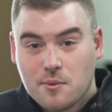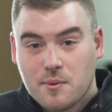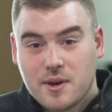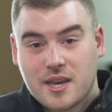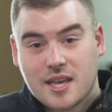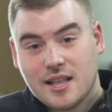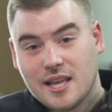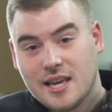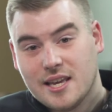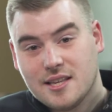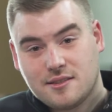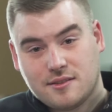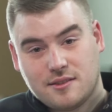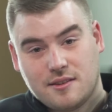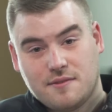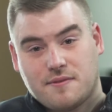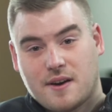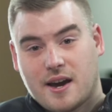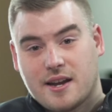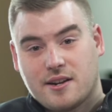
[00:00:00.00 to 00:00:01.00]
we can
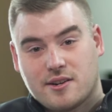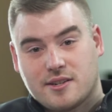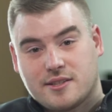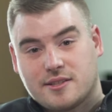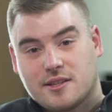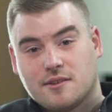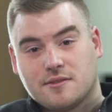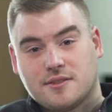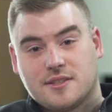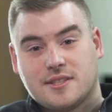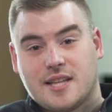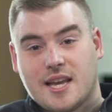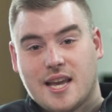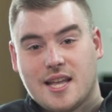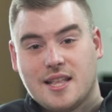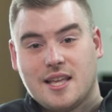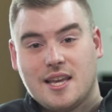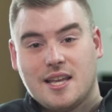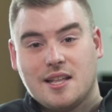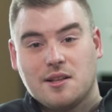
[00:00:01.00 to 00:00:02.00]
easily find ourselves
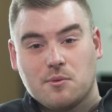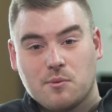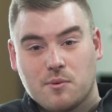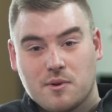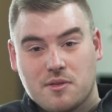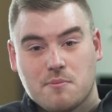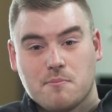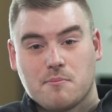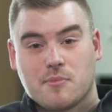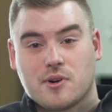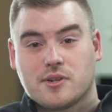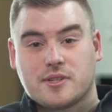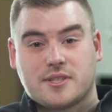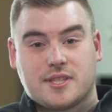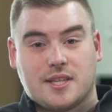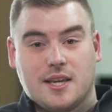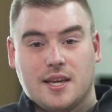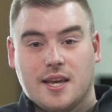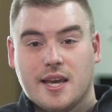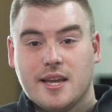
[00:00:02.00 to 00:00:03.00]
standing with
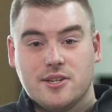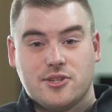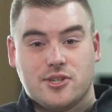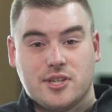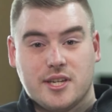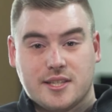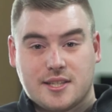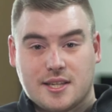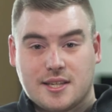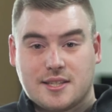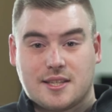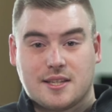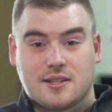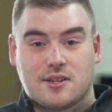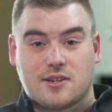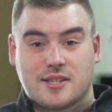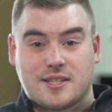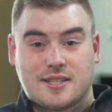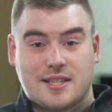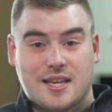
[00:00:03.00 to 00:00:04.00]
mercy in Jesus and
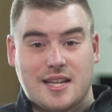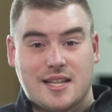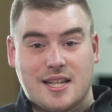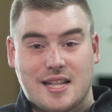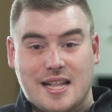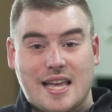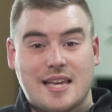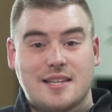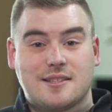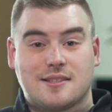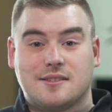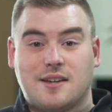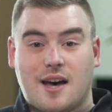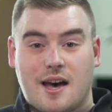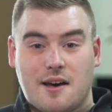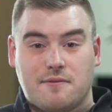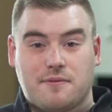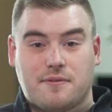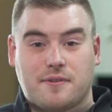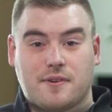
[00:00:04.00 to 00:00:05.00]
our sin and his
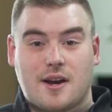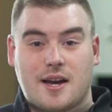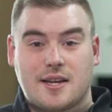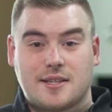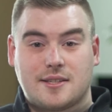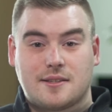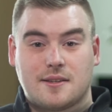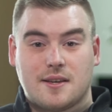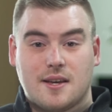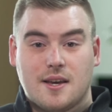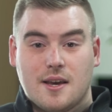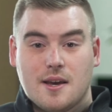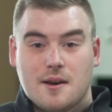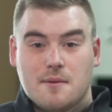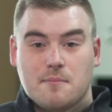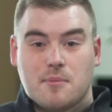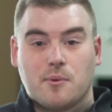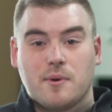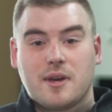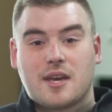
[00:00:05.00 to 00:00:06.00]
love for us.
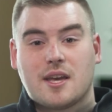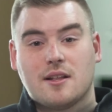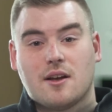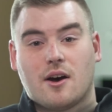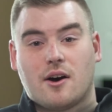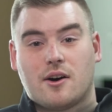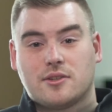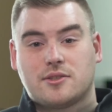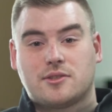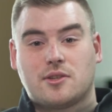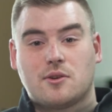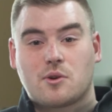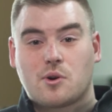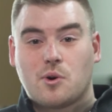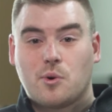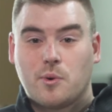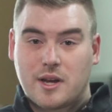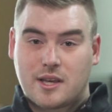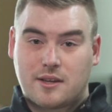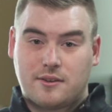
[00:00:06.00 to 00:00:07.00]
But we can also
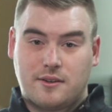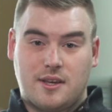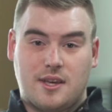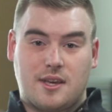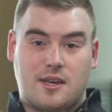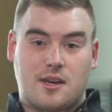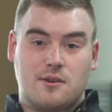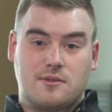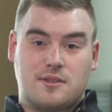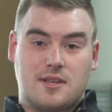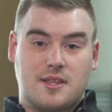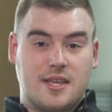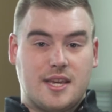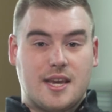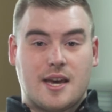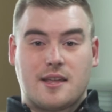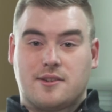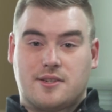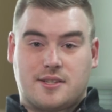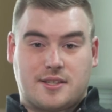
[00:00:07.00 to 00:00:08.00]
quickly go to
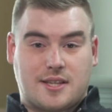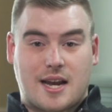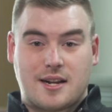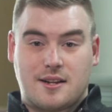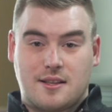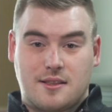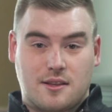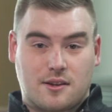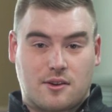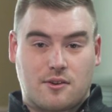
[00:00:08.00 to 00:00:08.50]
the other side of the